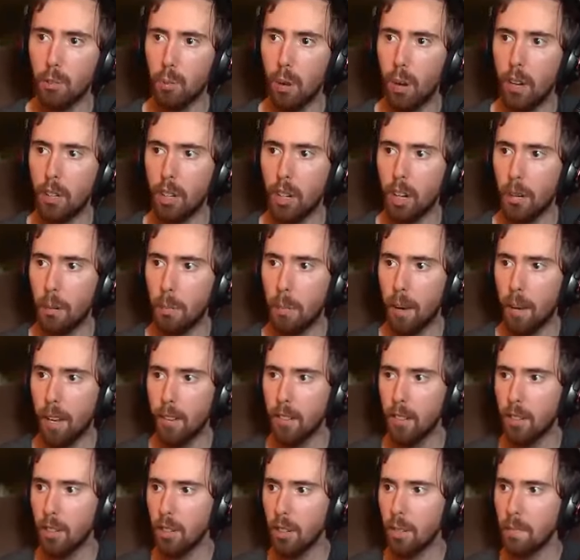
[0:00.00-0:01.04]
Watch out and pay
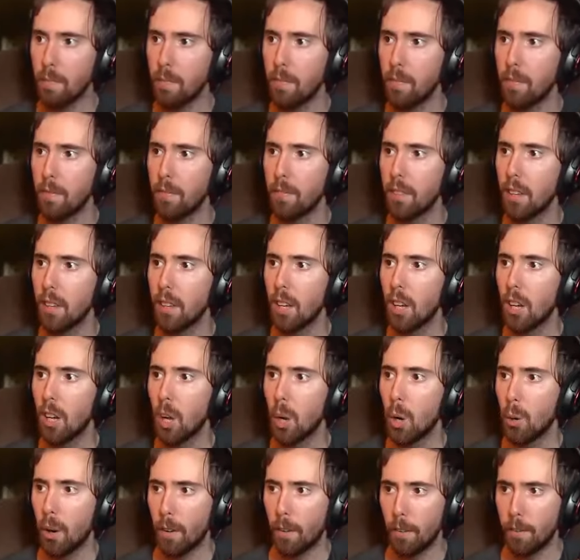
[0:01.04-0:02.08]
attention.
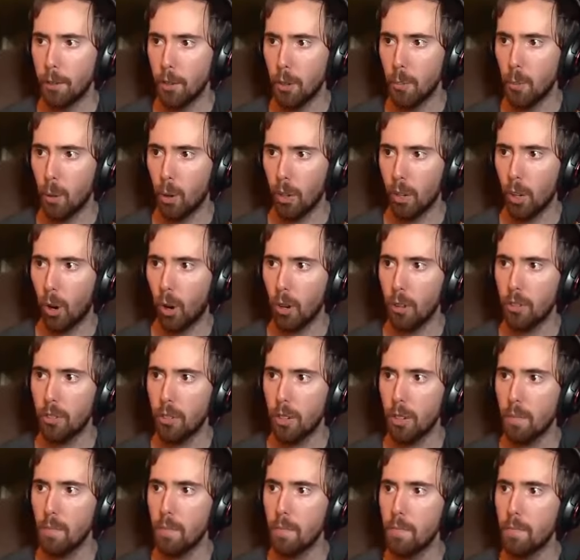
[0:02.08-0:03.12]
We have a few more guards here.